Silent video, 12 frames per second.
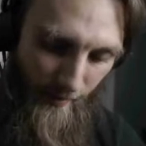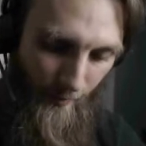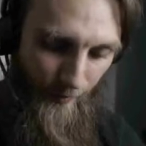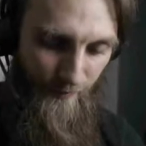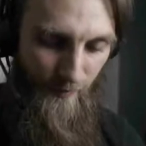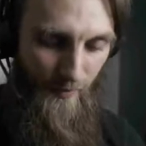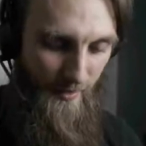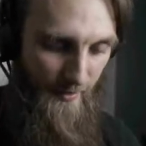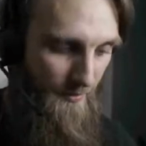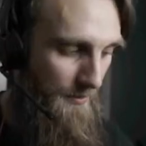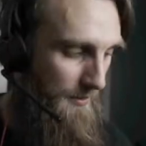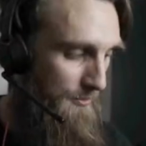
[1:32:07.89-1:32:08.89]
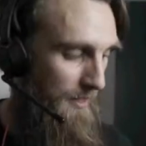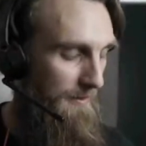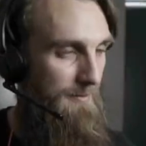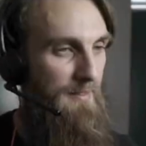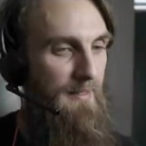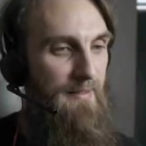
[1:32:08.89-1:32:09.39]
before I can do any
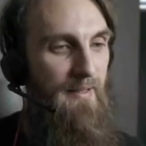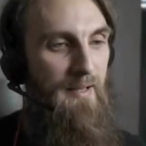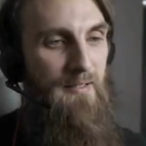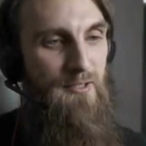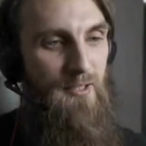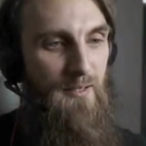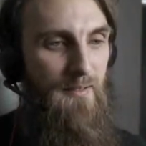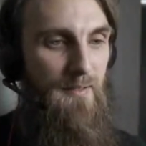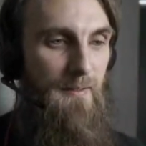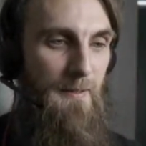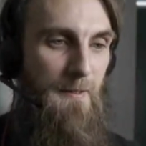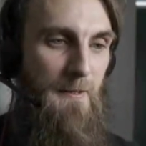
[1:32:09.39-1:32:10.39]
traveling like that, inshallah.